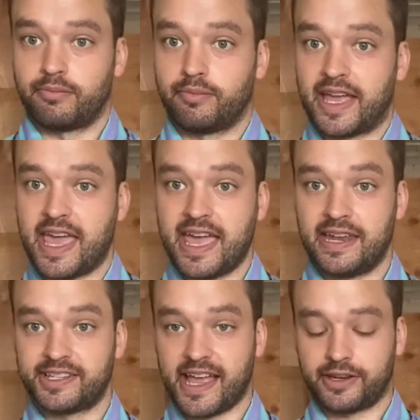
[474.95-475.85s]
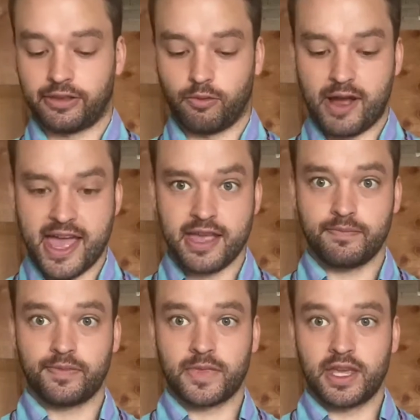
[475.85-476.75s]
my hand's out of the way.
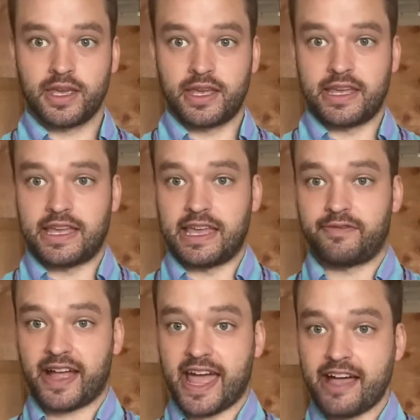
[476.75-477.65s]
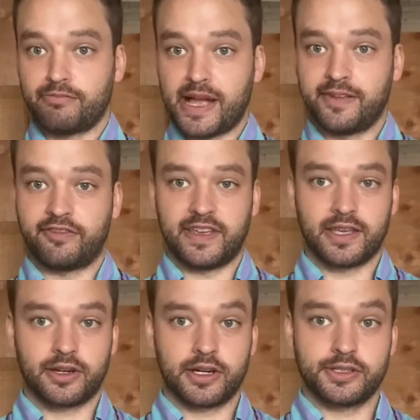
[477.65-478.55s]
If I have my
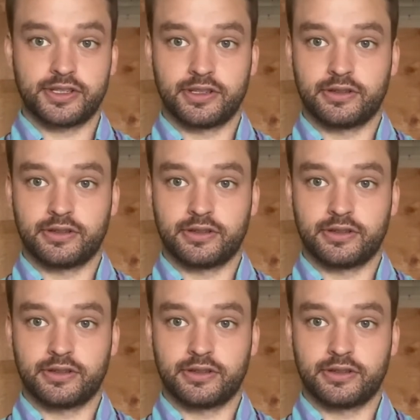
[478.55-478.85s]
fingers,